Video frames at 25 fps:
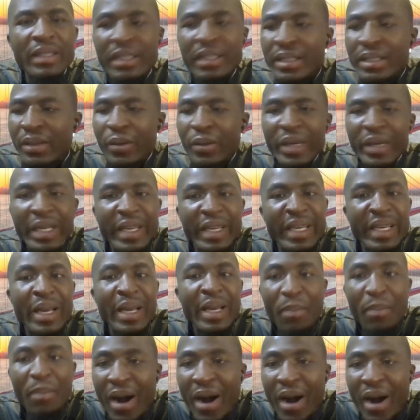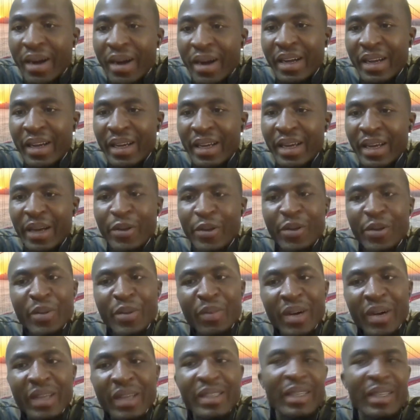in a bank, can you
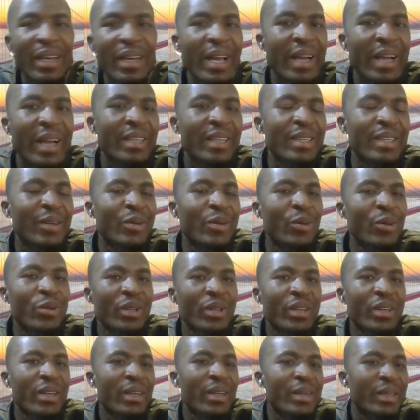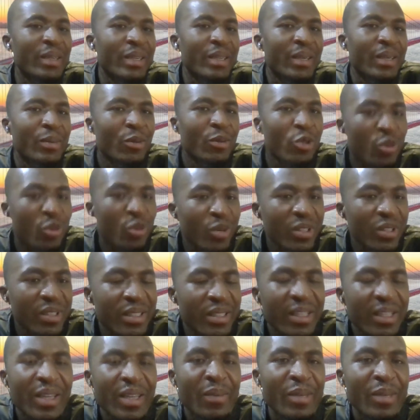imagine, like, automatic
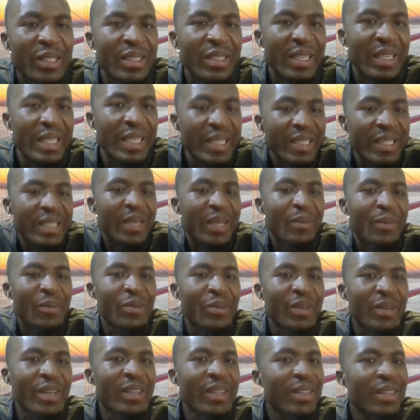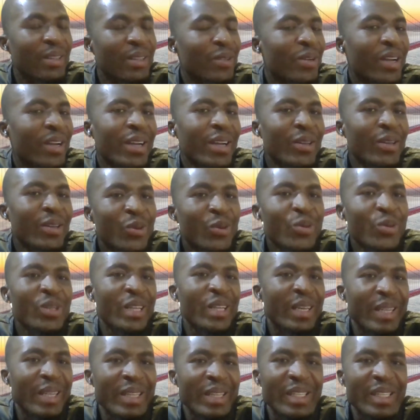teller machine, ATM? You can't use
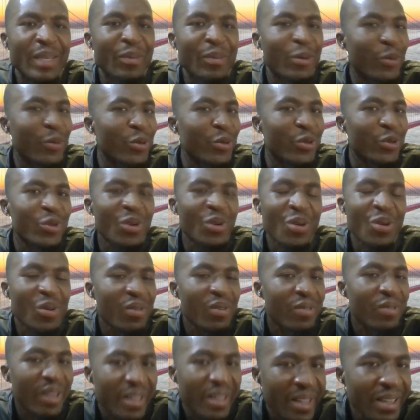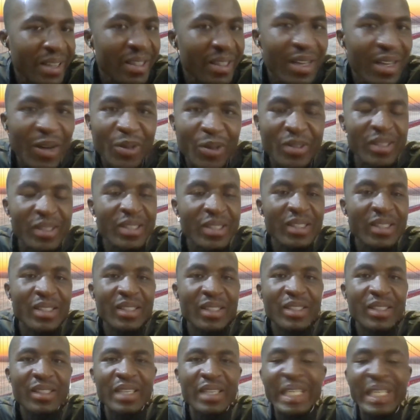an ATM and withdraw over 10,000
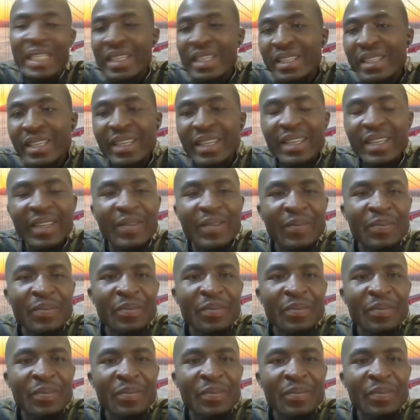cedis in a day.